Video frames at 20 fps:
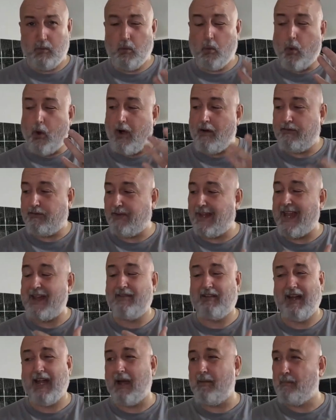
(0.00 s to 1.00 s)
what
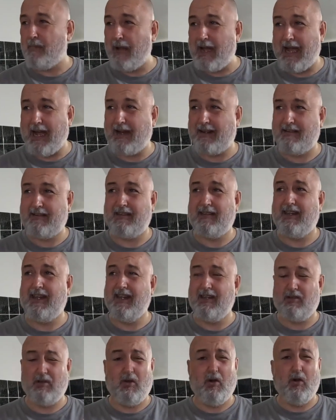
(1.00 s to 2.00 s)
flavour that packs
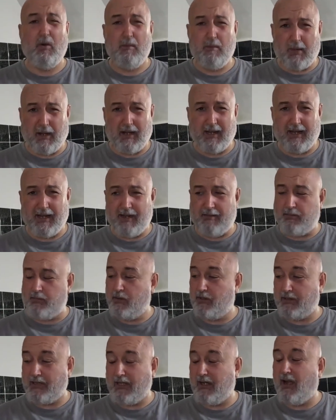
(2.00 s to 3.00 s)
is unbelievable.